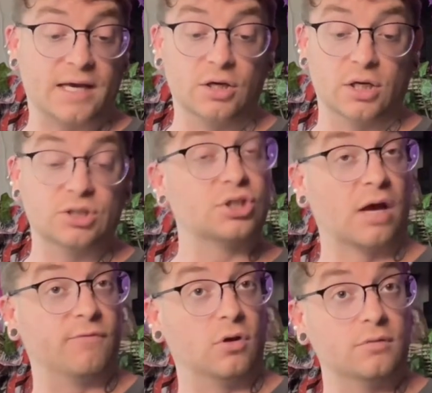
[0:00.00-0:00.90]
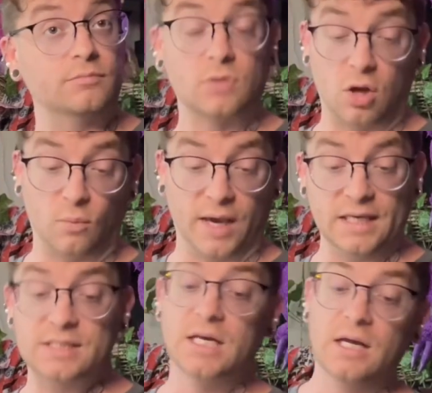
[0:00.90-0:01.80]
a good shuffle,
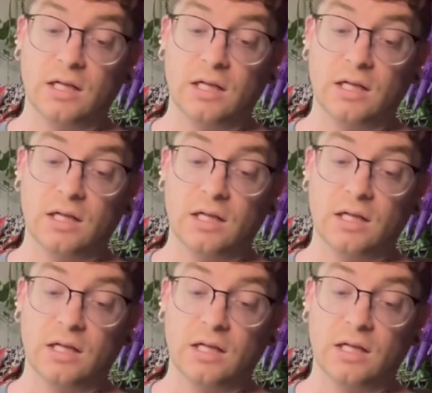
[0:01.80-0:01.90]
always.